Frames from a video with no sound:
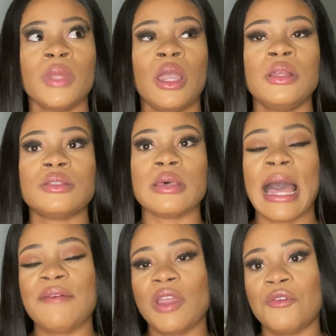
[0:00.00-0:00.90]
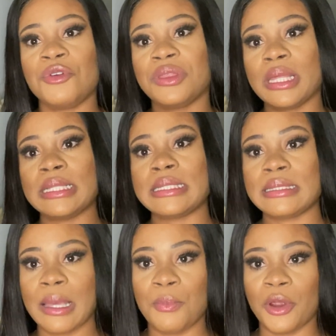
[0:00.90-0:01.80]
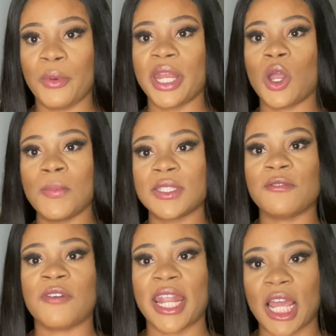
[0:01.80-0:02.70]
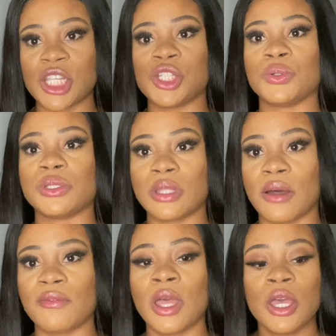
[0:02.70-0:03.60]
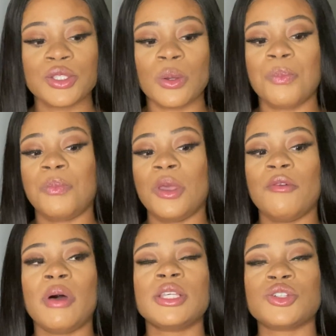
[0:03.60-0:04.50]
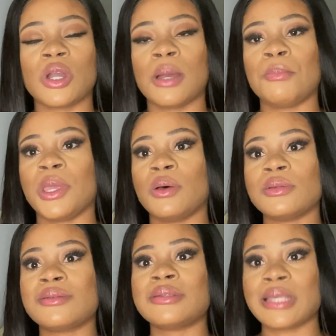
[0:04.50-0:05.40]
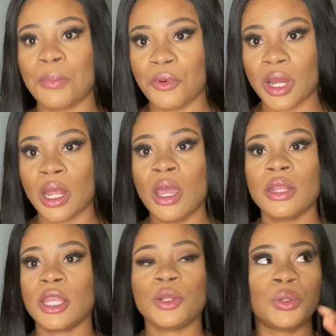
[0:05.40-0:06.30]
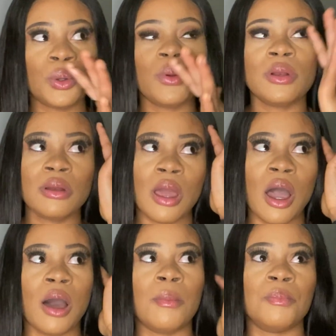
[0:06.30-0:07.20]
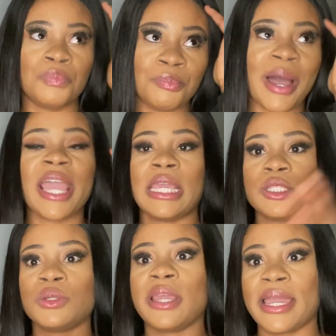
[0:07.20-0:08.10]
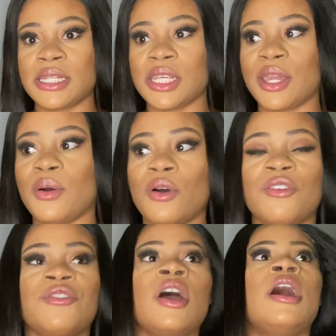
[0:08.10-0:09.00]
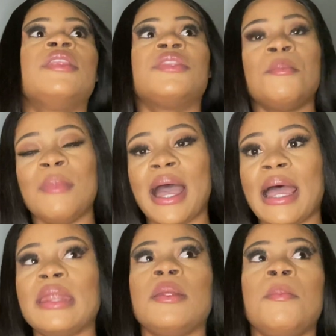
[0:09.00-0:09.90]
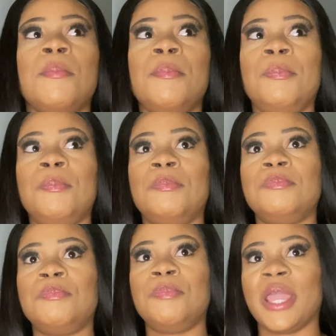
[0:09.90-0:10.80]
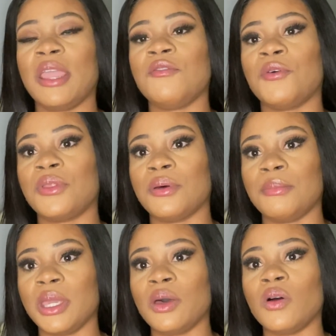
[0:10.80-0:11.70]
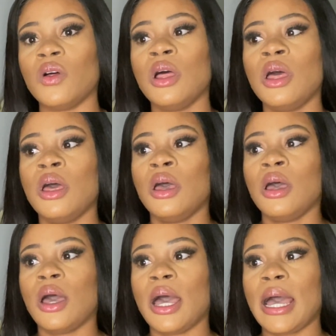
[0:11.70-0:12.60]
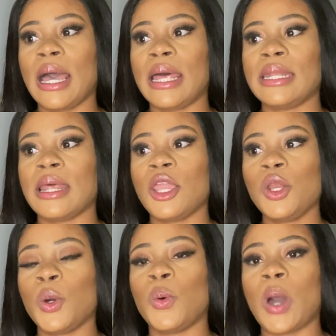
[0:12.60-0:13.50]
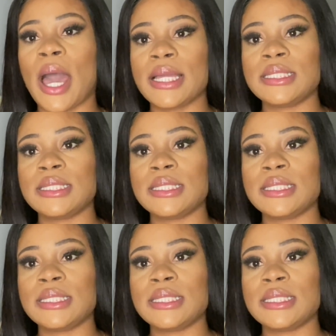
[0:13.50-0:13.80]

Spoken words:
to have everything separate when it comes to financial stuff. So restaurant bills separate. They don't buy into the idea of the man paying for the meal. And you know, I